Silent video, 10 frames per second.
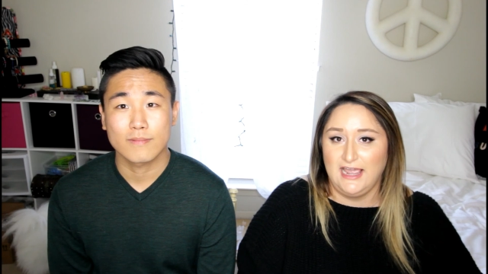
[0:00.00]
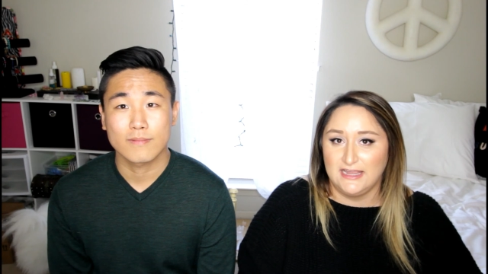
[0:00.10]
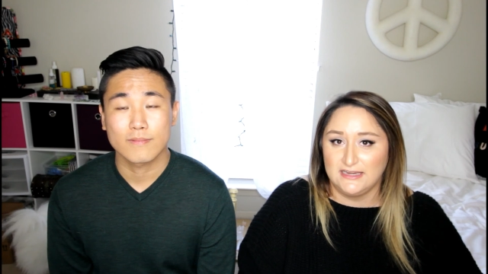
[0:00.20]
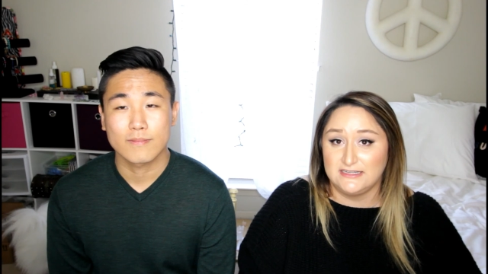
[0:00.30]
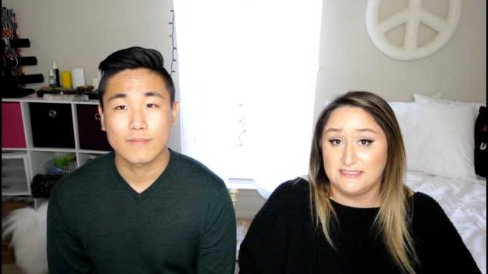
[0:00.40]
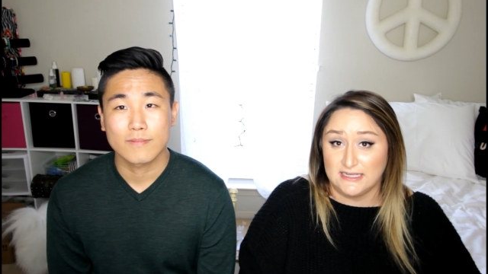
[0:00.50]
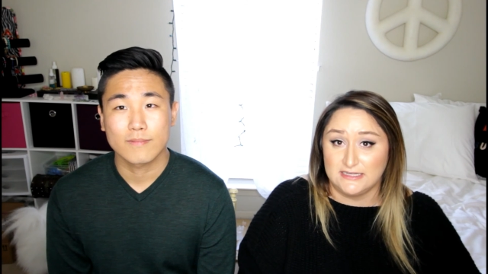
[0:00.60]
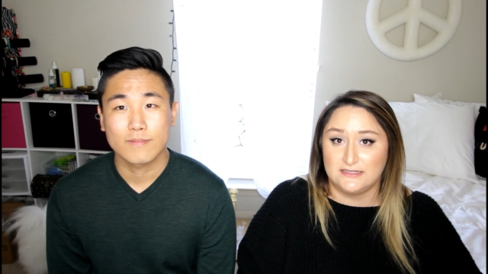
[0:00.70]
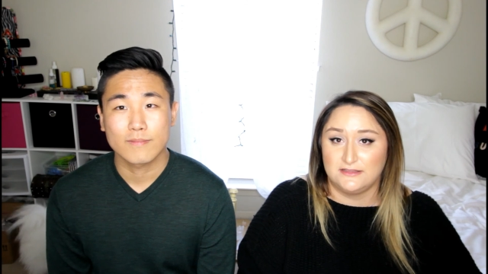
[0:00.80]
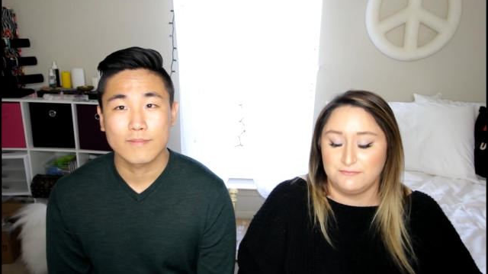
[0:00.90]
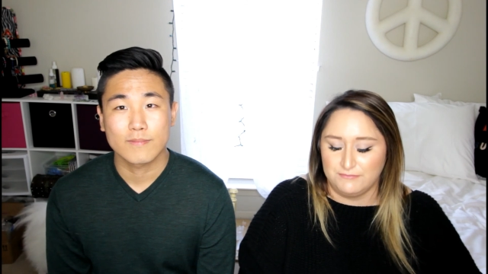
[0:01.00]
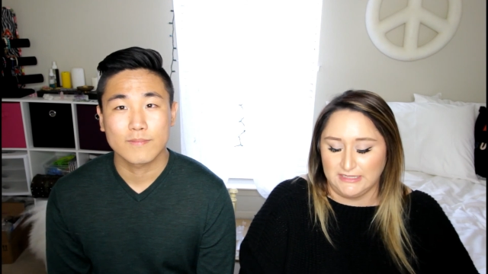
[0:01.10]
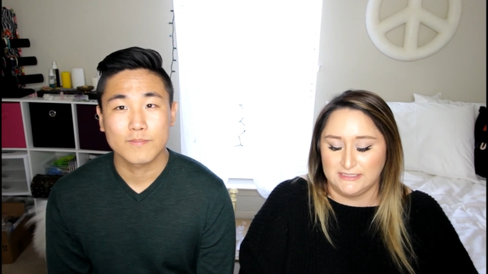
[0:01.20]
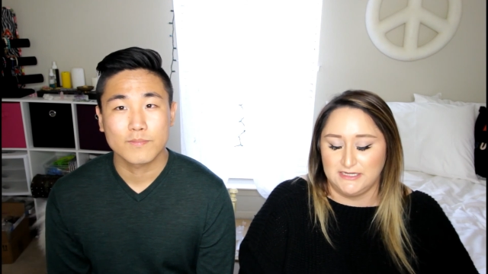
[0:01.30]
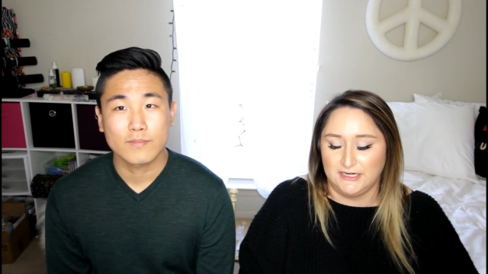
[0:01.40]
Speaker 1: and attend the
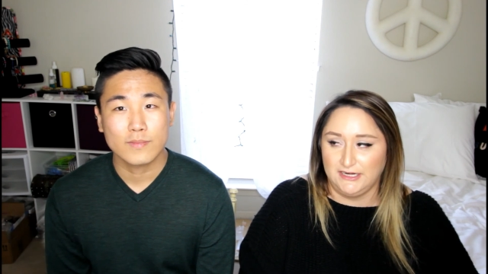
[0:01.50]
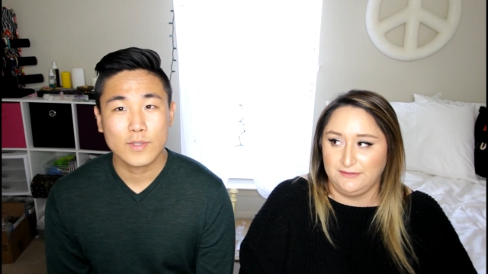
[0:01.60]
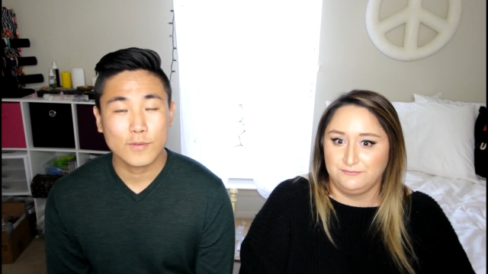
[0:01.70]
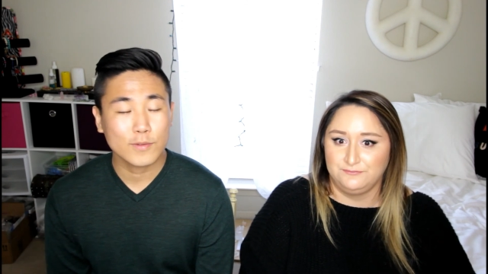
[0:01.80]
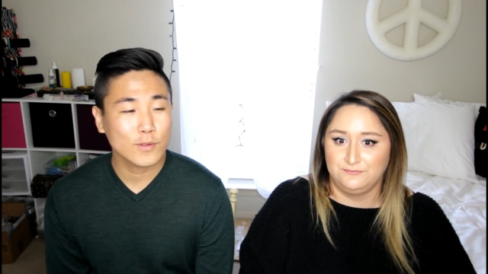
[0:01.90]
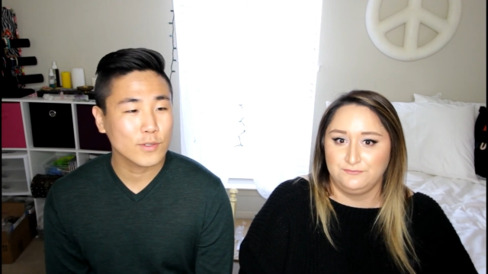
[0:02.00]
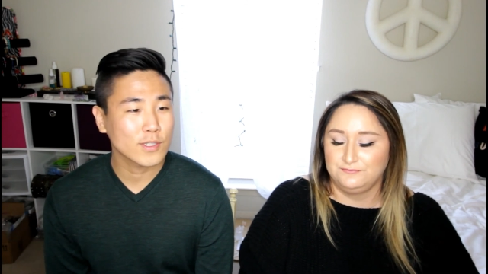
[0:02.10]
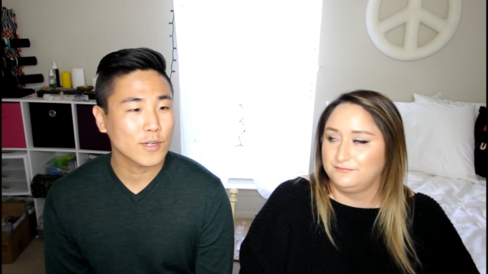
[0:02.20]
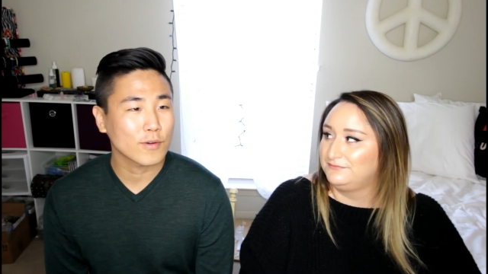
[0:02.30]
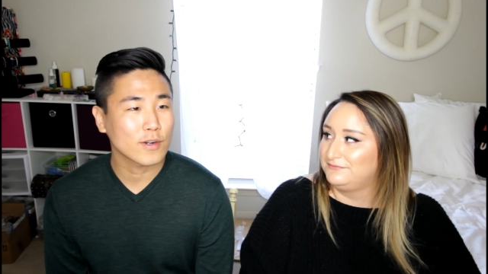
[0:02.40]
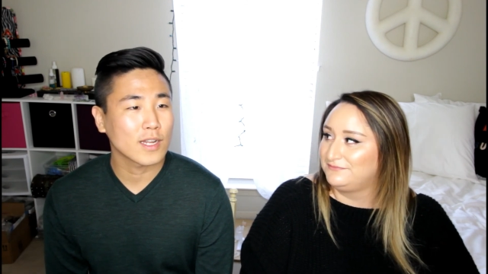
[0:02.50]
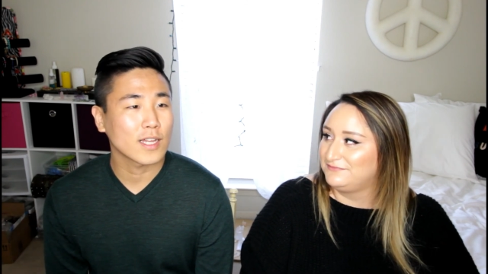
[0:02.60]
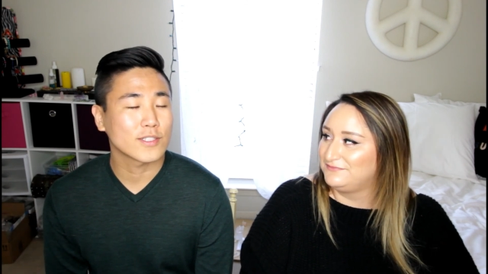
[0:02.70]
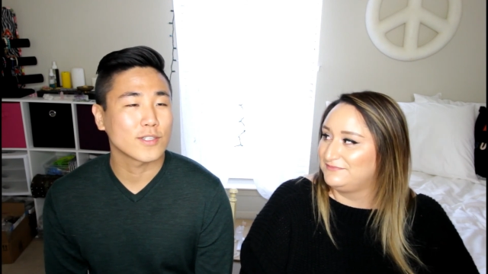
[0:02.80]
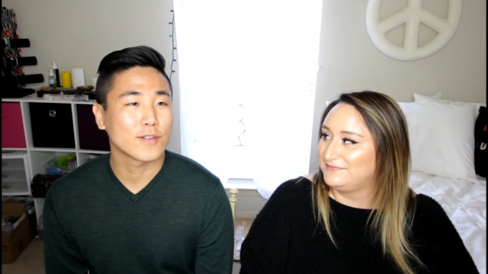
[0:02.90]
military.
Speaker 2: Of course, there were
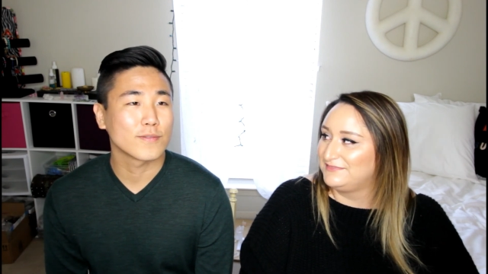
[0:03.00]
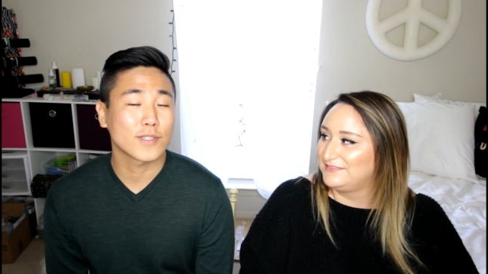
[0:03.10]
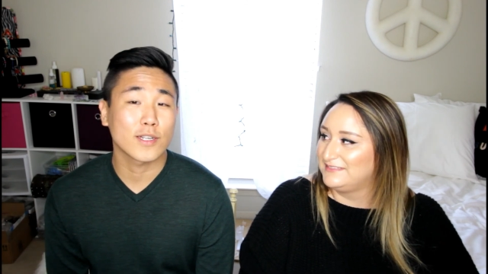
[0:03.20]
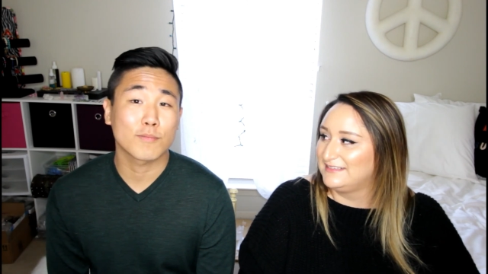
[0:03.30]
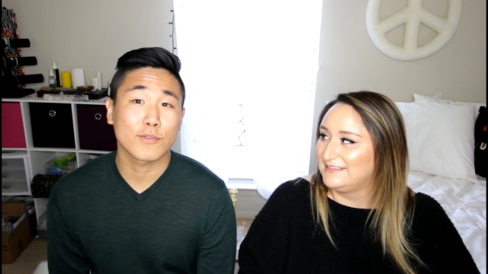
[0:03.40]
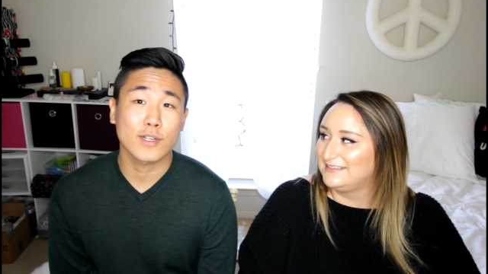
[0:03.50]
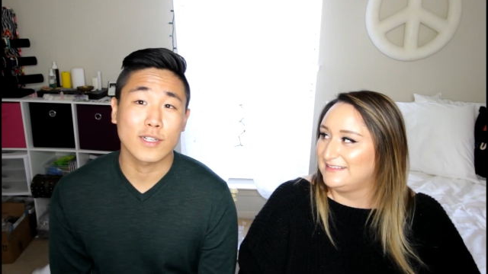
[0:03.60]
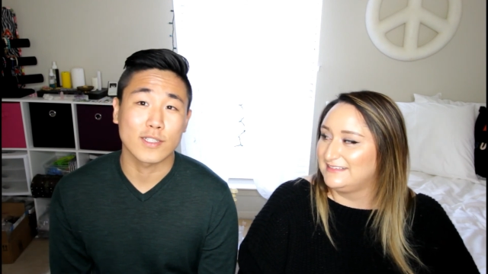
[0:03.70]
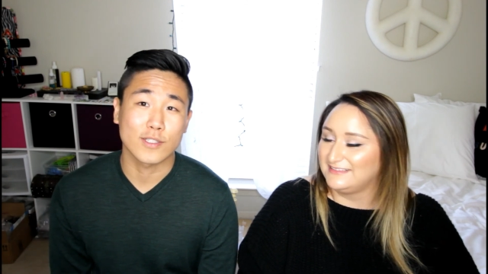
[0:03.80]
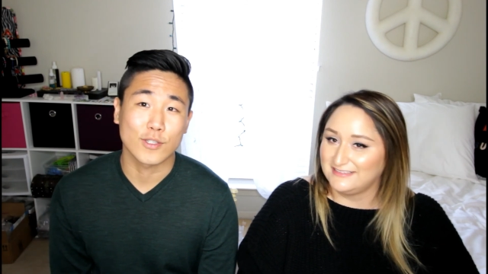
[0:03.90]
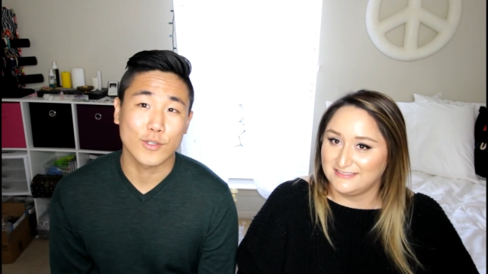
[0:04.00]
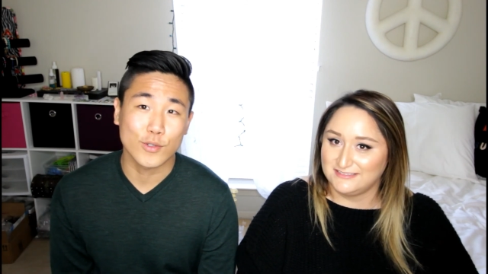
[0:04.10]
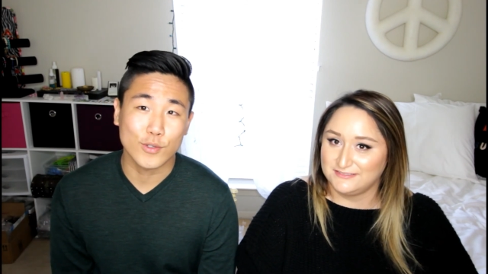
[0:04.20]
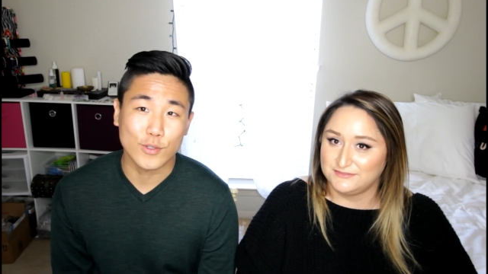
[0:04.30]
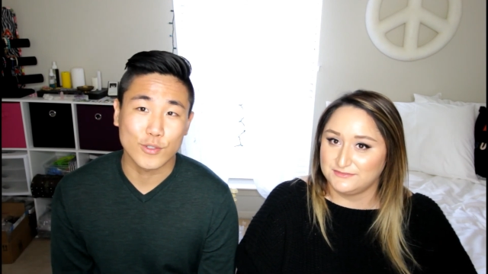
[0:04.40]
lots of celebrities
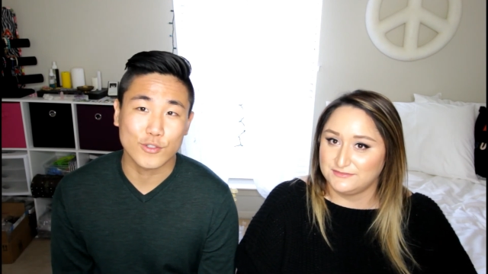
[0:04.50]
who